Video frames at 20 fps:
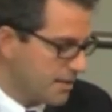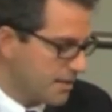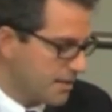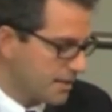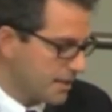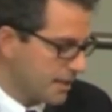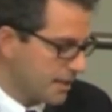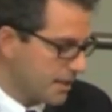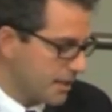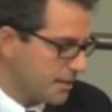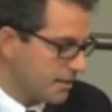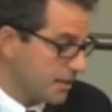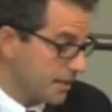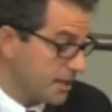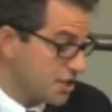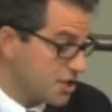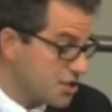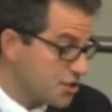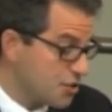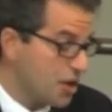that the
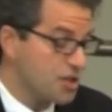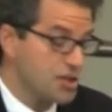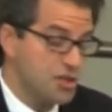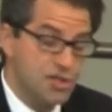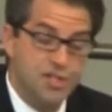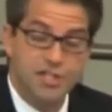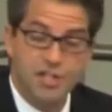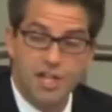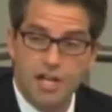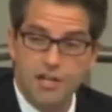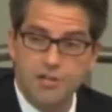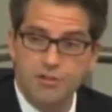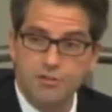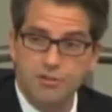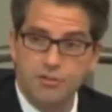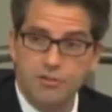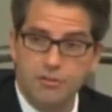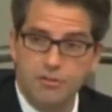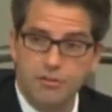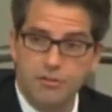construction
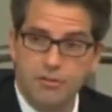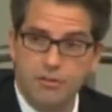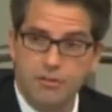schedule